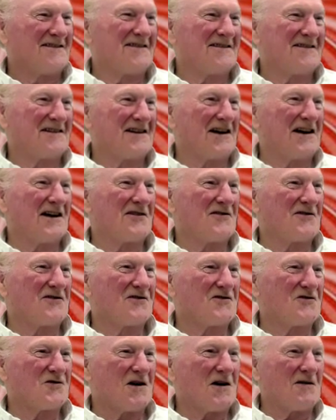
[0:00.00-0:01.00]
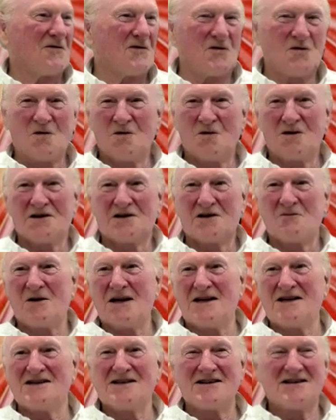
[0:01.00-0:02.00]
You can travel all the
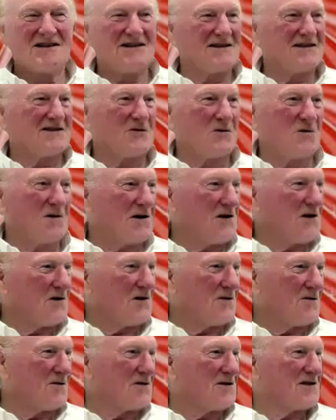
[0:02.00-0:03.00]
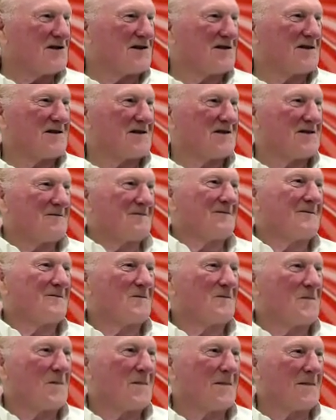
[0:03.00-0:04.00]
dimensions, all the universes.
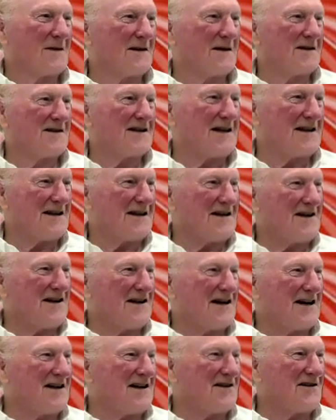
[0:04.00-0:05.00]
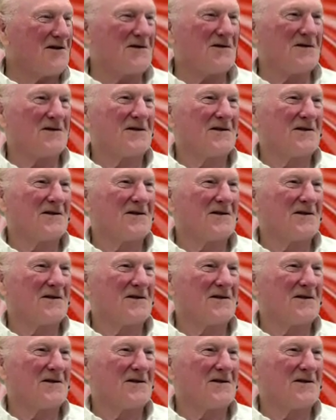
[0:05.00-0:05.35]
There's nothing you can't do.